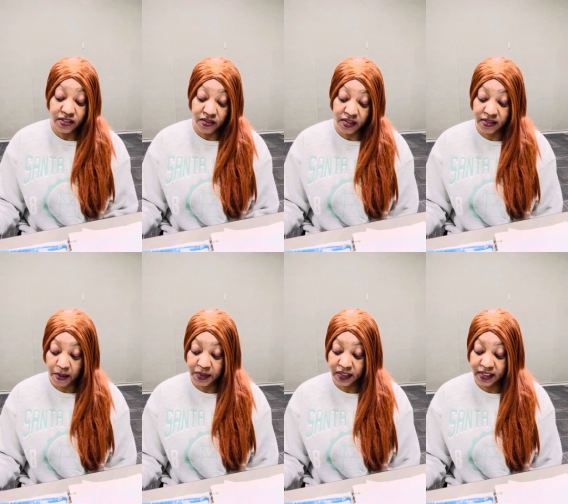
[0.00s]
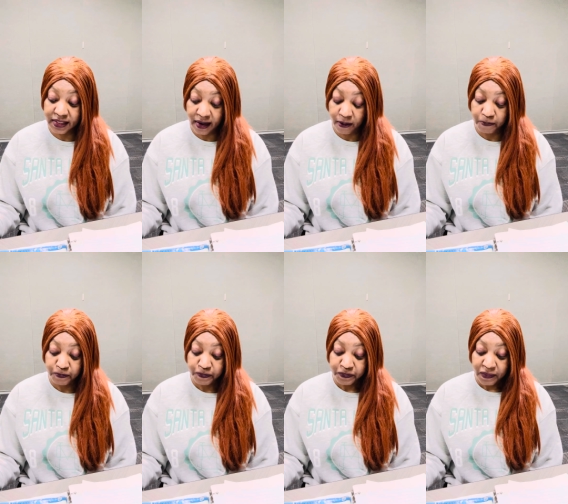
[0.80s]
they're at the top of the list now.
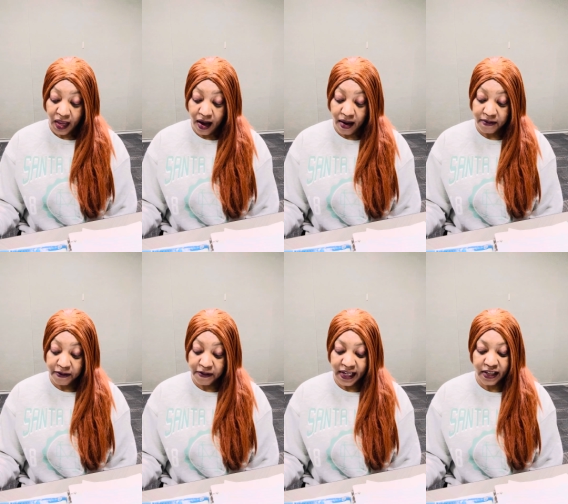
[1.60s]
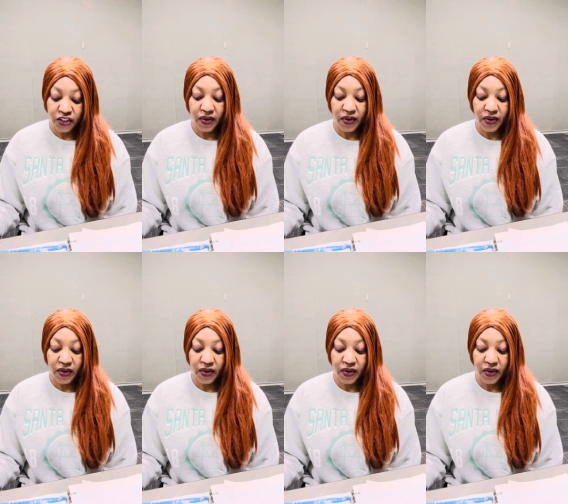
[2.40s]
Financial